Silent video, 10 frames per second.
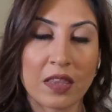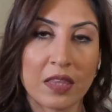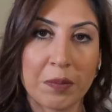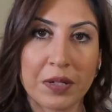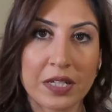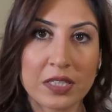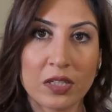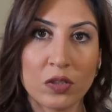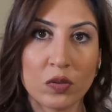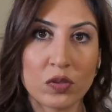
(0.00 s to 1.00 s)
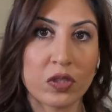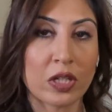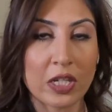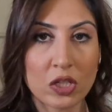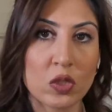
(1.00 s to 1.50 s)
the person who's
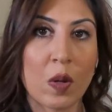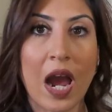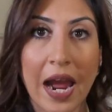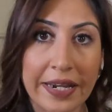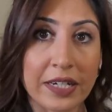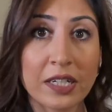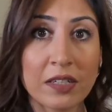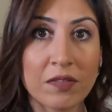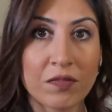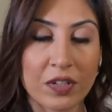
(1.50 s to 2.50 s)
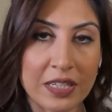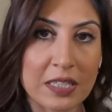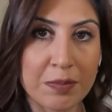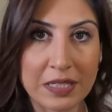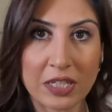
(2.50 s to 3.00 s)
looking to hire for
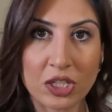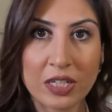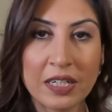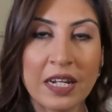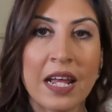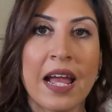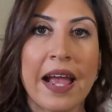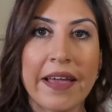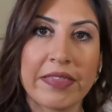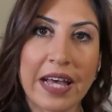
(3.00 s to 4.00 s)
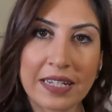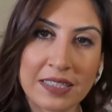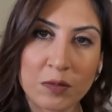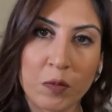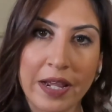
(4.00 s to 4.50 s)
this position, and
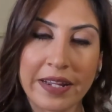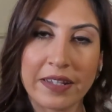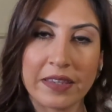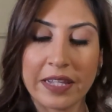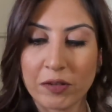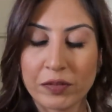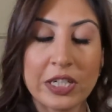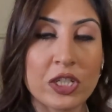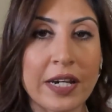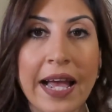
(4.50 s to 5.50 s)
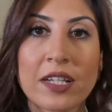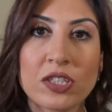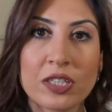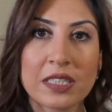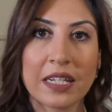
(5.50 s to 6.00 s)
that's when they read your
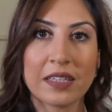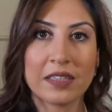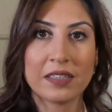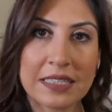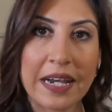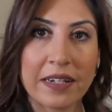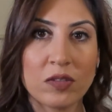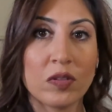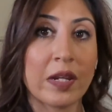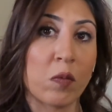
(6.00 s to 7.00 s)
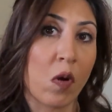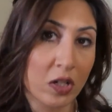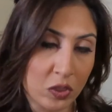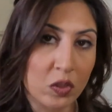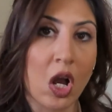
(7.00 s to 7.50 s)
answers and decide, do they
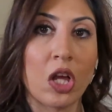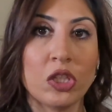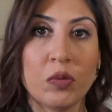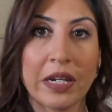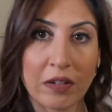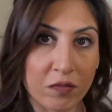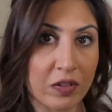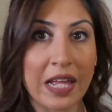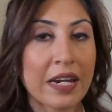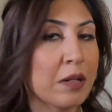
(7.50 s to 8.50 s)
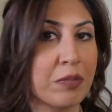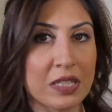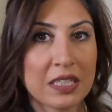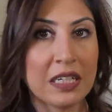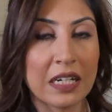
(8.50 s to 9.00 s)
want to call you in for that
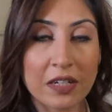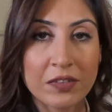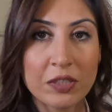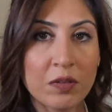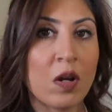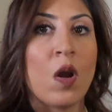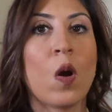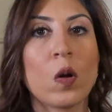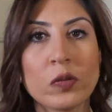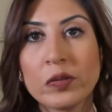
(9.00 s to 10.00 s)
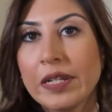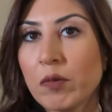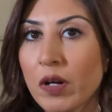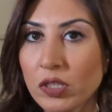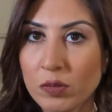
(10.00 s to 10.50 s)
in-person interview, or do they
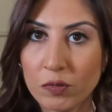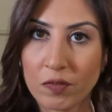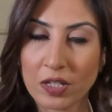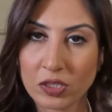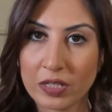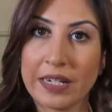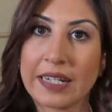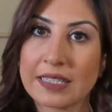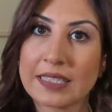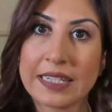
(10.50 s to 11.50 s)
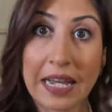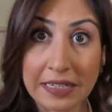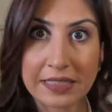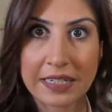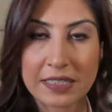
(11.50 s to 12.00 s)
want to move on to the next
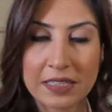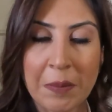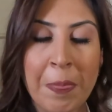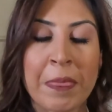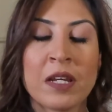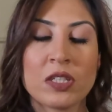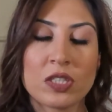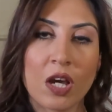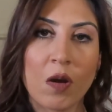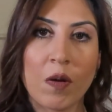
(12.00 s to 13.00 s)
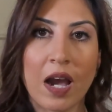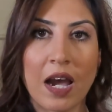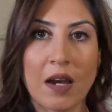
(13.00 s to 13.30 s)
candidate. So